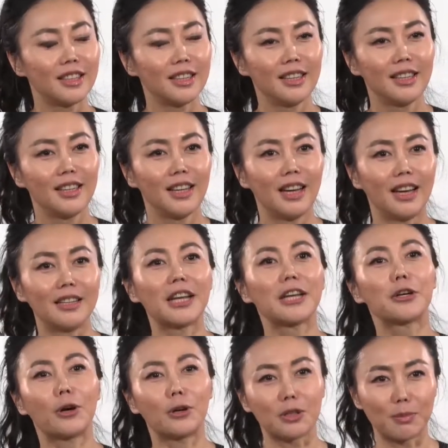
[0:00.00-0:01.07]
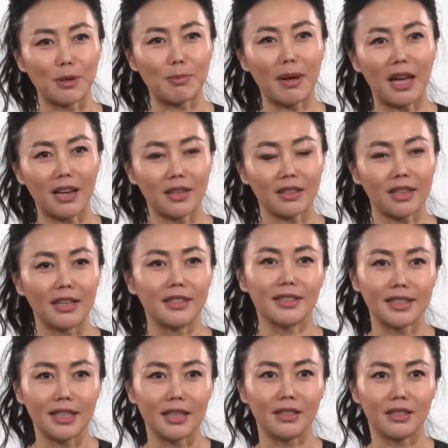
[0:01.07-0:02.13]
and he called me back and
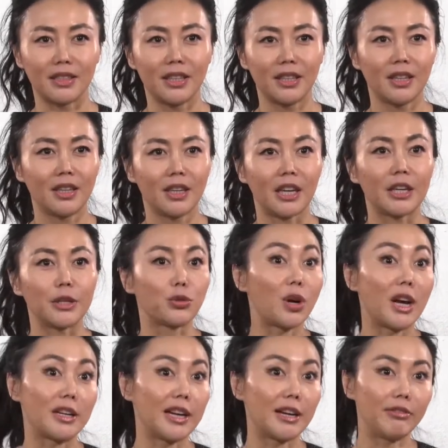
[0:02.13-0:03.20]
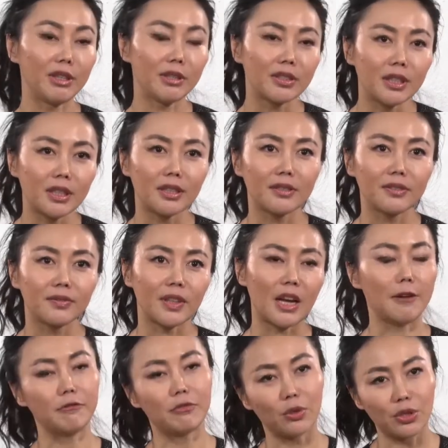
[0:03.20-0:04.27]
said, he tried everything,
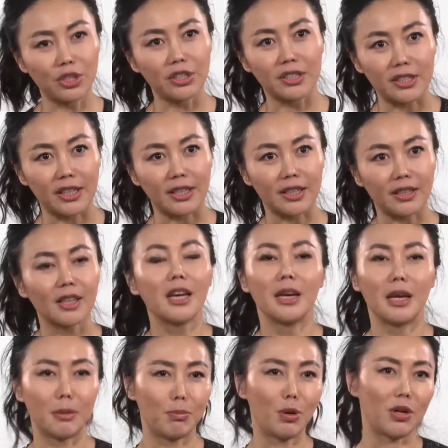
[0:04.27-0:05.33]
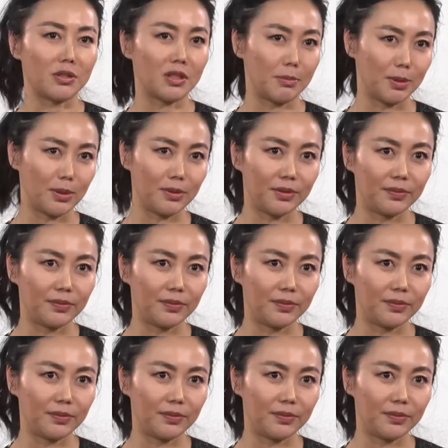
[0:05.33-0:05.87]
unfortunately, impossible.